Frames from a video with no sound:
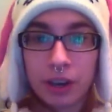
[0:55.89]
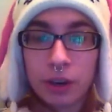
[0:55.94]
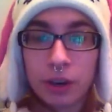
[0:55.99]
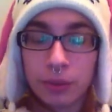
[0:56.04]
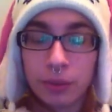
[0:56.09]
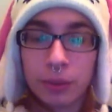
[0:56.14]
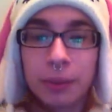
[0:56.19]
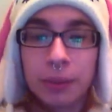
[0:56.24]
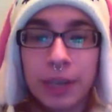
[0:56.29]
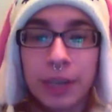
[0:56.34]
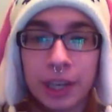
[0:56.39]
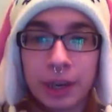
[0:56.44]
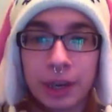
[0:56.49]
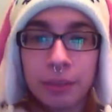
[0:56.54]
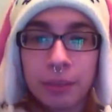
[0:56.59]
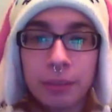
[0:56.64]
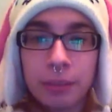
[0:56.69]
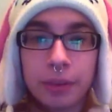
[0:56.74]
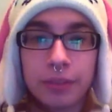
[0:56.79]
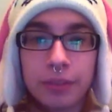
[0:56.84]
her roommate
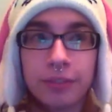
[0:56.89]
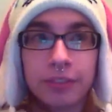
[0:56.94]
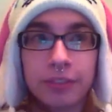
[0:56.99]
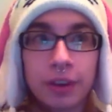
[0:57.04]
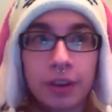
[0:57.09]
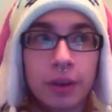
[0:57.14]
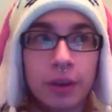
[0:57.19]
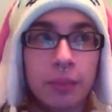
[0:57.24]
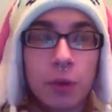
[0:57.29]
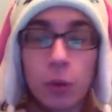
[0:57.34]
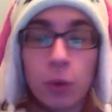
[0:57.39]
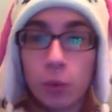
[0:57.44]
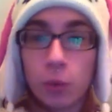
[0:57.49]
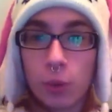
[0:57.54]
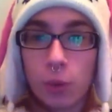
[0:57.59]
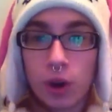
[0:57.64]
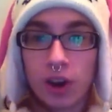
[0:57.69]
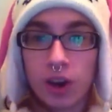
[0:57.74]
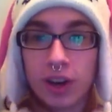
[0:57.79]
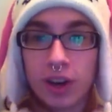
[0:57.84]
up from
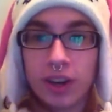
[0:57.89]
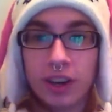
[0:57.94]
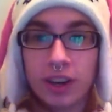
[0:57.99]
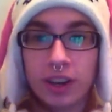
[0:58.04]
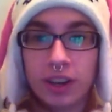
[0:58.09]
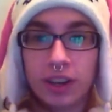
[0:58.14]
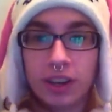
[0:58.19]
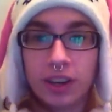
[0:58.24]
work,